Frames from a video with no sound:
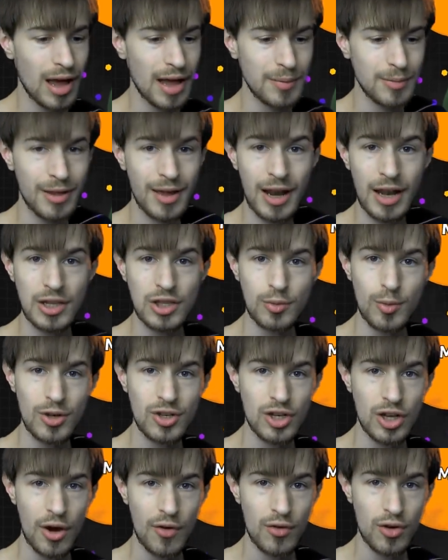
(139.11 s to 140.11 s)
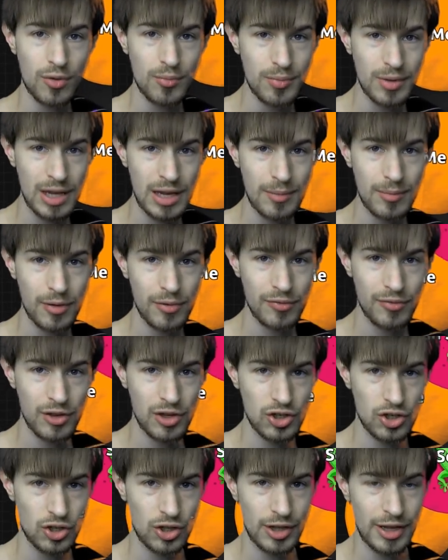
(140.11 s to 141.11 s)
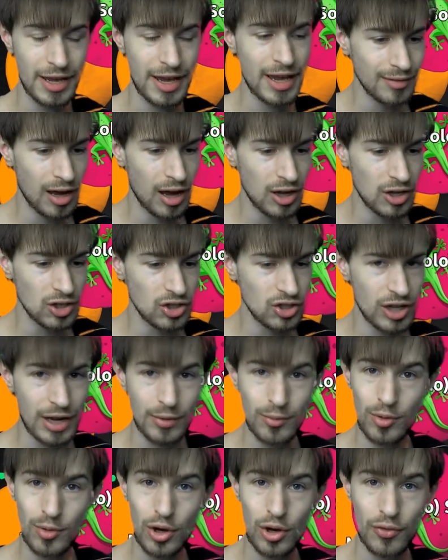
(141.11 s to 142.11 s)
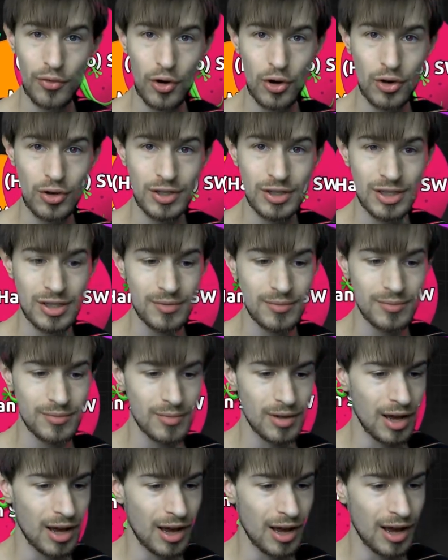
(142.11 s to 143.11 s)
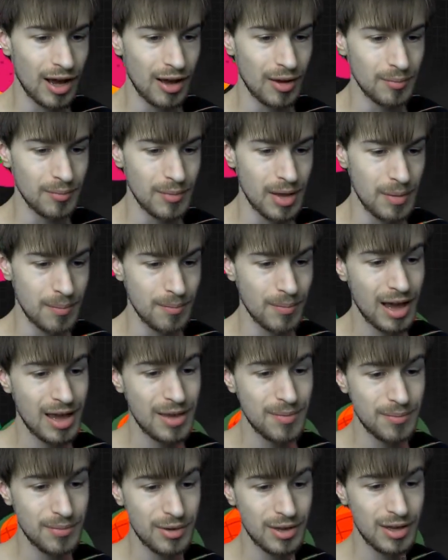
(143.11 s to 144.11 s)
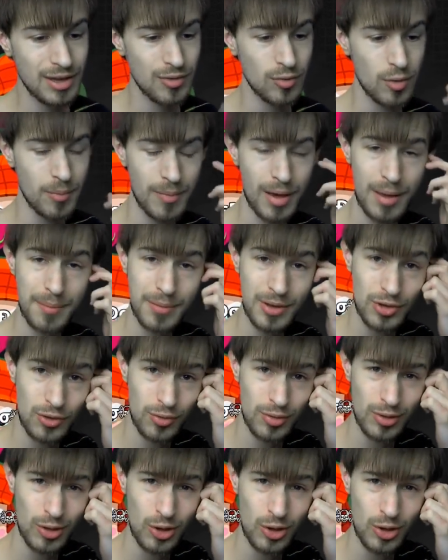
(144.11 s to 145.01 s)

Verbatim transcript: I plan on switching over to Beam officially on January 1st. We might be doing the